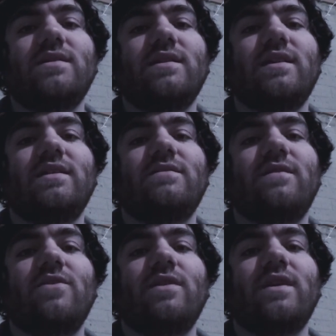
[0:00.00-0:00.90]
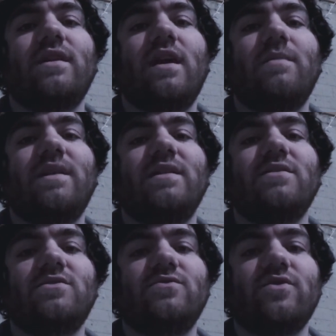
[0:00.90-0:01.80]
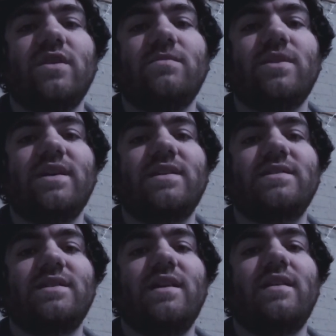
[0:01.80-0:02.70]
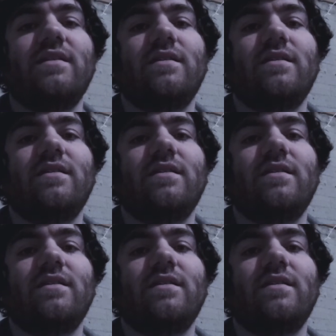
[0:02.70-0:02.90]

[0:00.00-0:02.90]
like it's felt like I've been in a dream-like state.